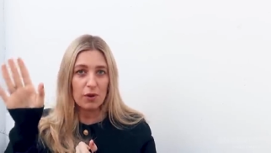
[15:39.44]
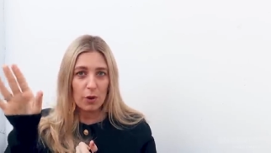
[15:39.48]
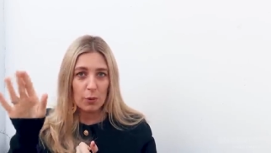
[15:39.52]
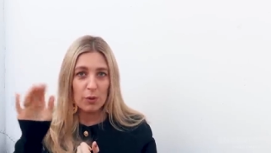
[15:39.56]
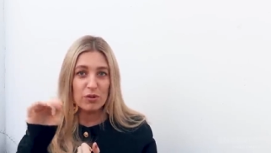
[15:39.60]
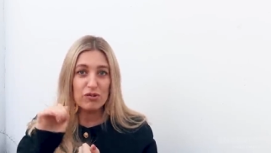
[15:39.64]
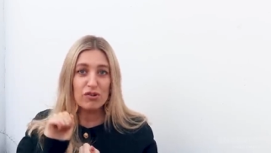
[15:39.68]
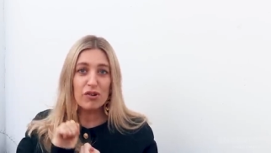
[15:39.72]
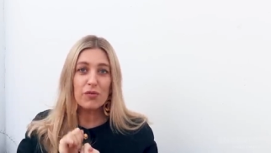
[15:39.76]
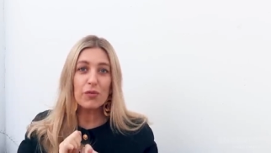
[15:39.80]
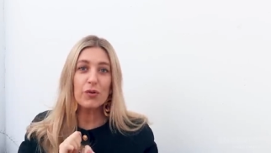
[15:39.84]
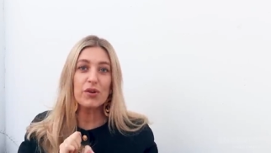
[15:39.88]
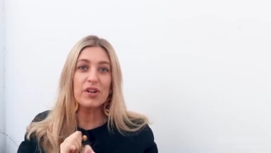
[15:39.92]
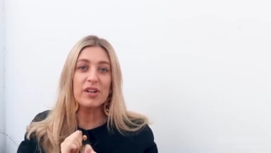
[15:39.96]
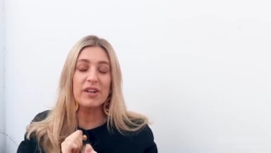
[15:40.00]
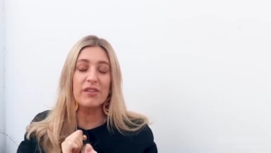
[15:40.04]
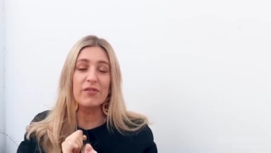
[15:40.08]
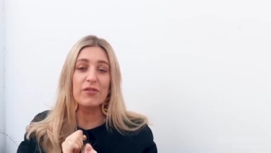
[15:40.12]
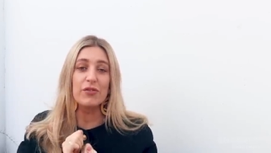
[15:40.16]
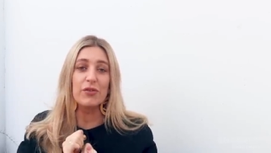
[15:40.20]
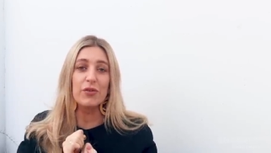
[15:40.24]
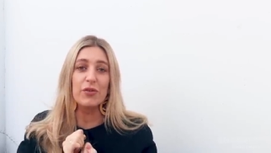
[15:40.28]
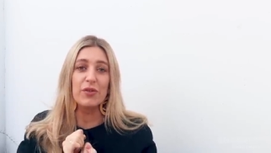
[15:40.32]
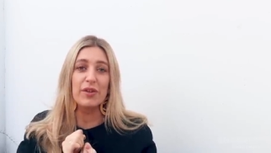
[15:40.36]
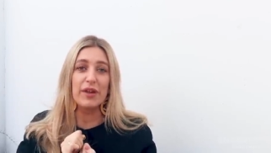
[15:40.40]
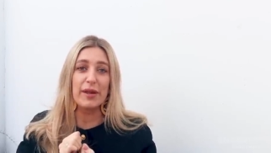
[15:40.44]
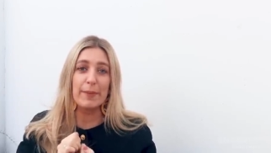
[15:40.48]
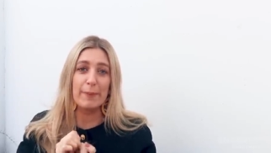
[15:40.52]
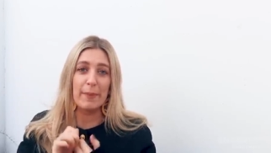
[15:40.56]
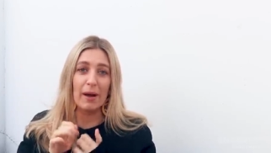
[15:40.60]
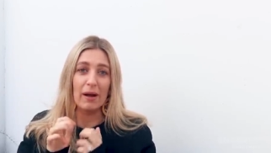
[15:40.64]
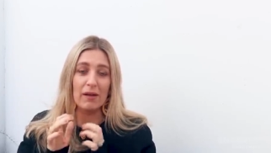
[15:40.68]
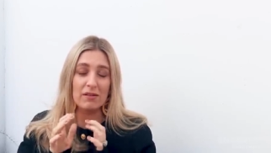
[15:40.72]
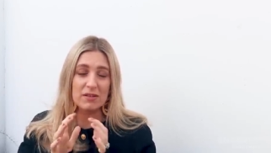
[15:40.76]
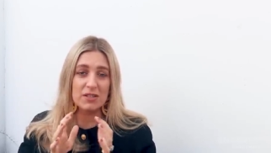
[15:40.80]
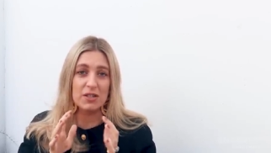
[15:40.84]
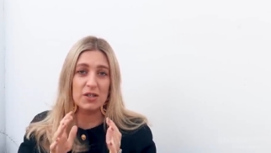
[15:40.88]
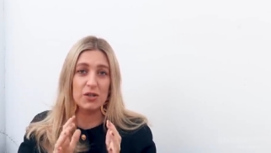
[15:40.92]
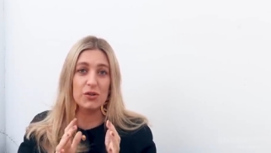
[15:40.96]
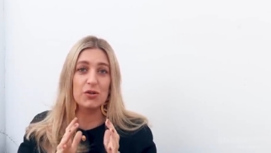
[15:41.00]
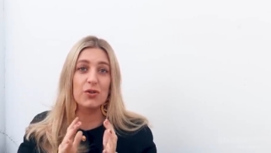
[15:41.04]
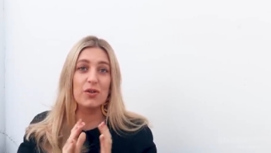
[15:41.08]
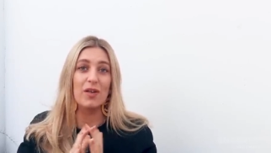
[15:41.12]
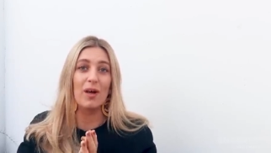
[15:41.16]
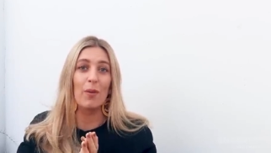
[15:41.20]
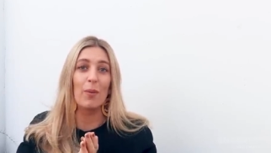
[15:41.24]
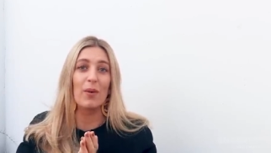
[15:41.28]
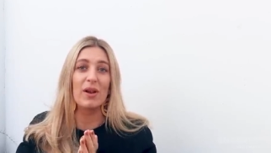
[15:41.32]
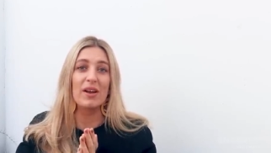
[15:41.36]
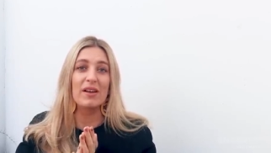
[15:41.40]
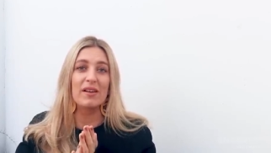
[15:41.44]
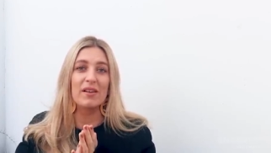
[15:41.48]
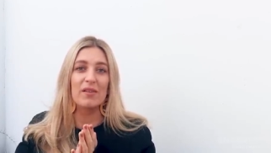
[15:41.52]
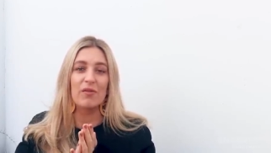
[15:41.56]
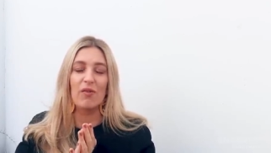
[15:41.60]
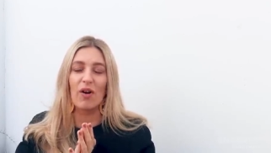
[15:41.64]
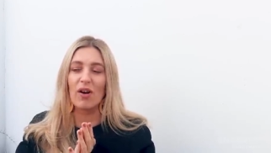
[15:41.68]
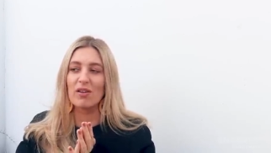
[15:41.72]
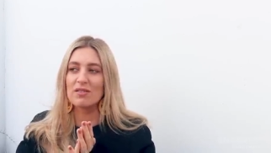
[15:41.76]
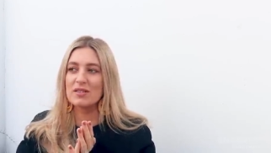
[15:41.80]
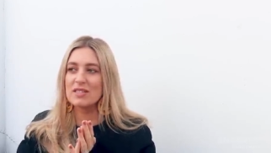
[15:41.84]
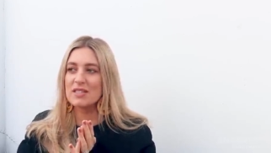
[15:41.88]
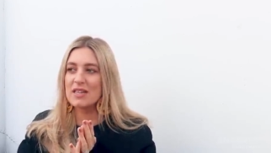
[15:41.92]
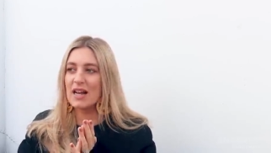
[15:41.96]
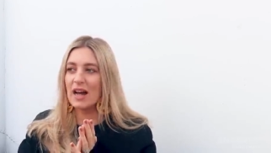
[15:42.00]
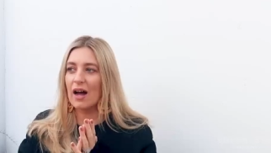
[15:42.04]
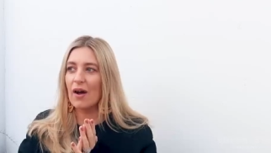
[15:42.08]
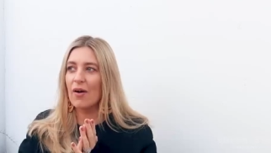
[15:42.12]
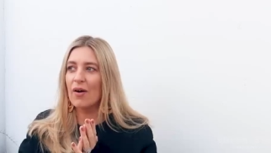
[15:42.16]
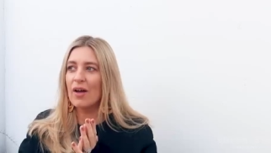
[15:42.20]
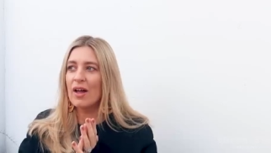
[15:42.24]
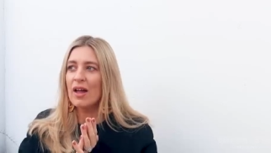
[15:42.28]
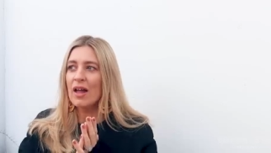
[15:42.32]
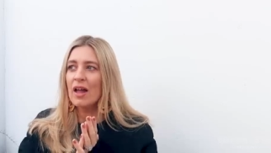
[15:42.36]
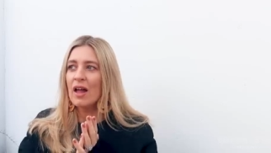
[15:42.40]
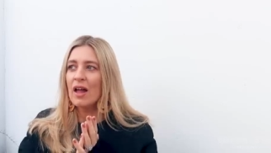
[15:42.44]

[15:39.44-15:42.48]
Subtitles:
which I've already given you the email, so you can do that well in advance now.